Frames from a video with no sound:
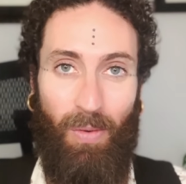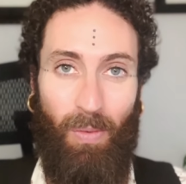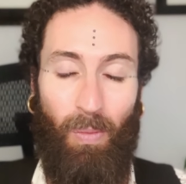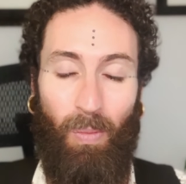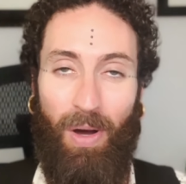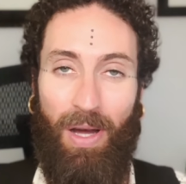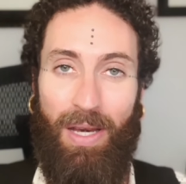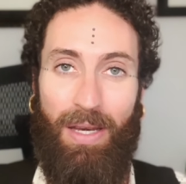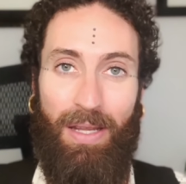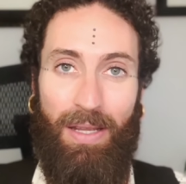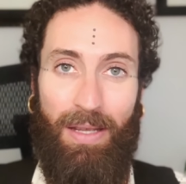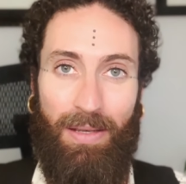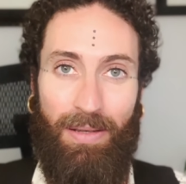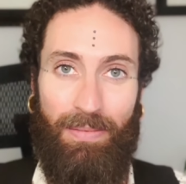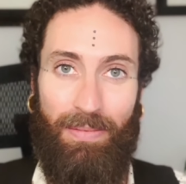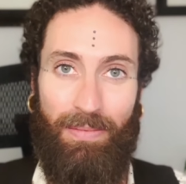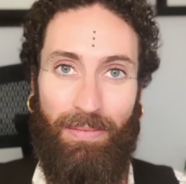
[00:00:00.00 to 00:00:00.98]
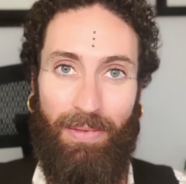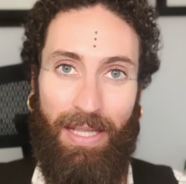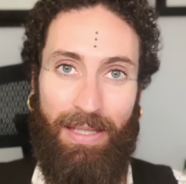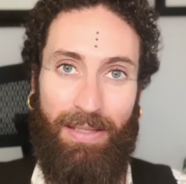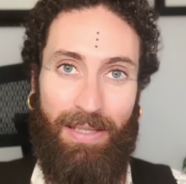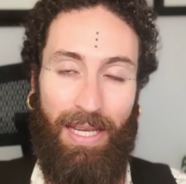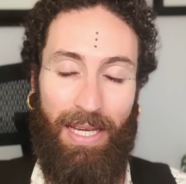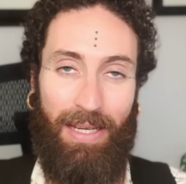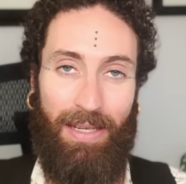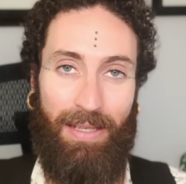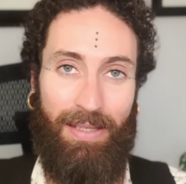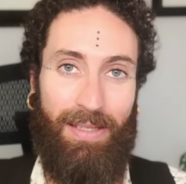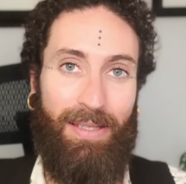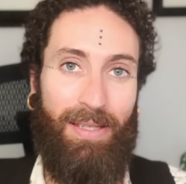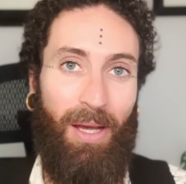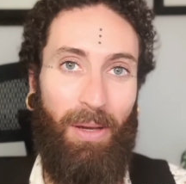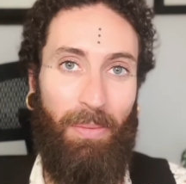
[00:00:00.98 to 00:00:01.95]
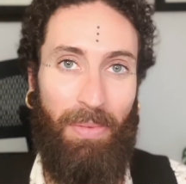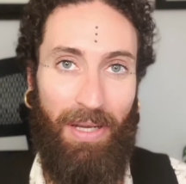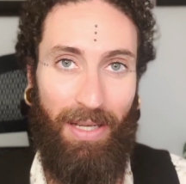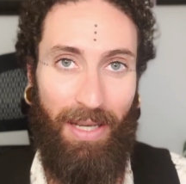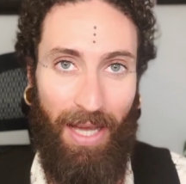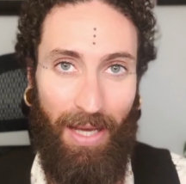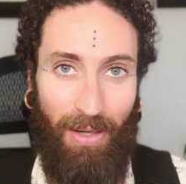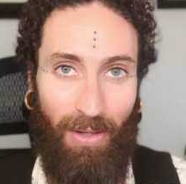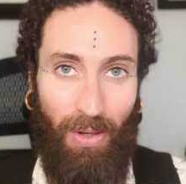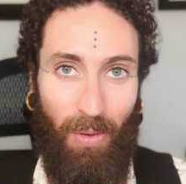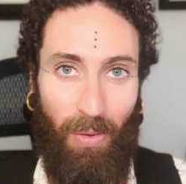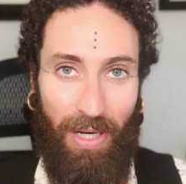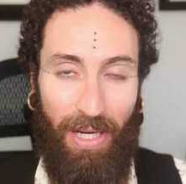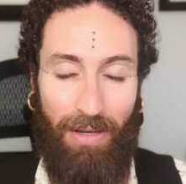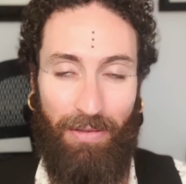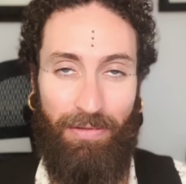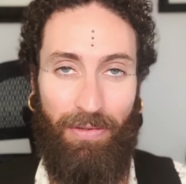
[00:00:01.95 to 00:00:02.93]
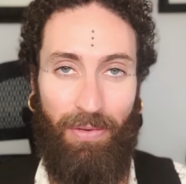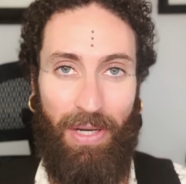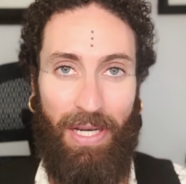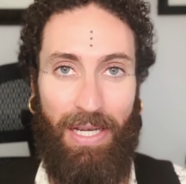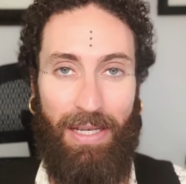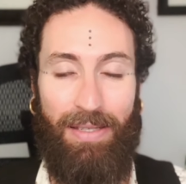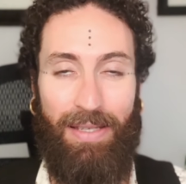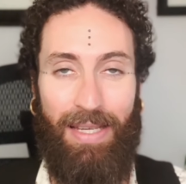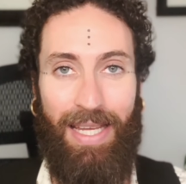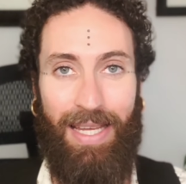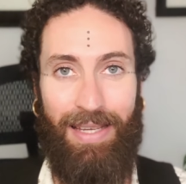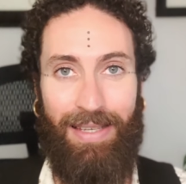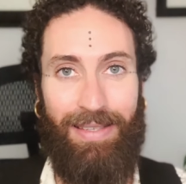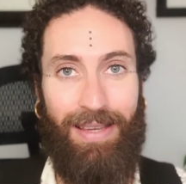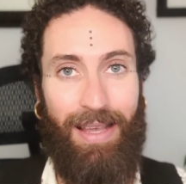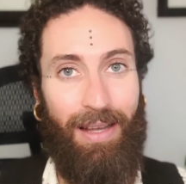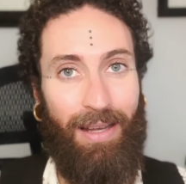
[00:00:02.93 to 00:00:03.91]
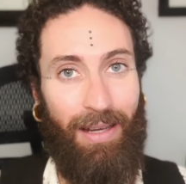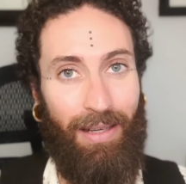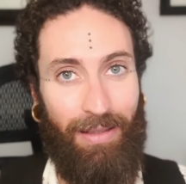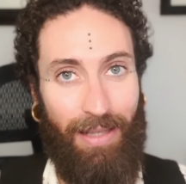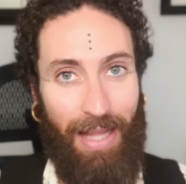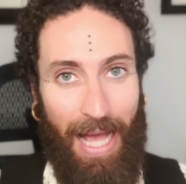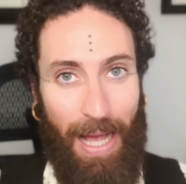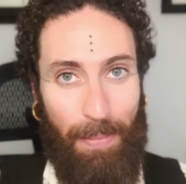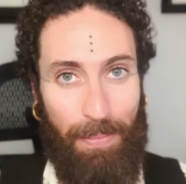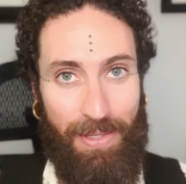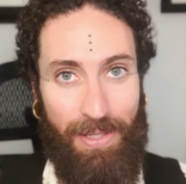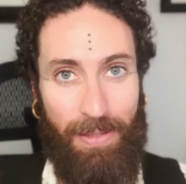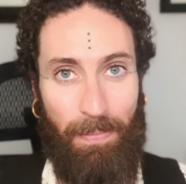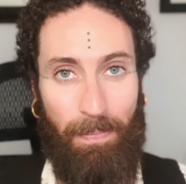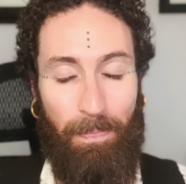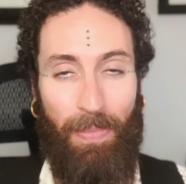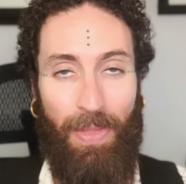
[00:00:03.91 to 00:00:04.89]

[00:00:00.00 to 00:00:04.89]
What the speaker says: One, let's say, subcategory of freeze is collapse.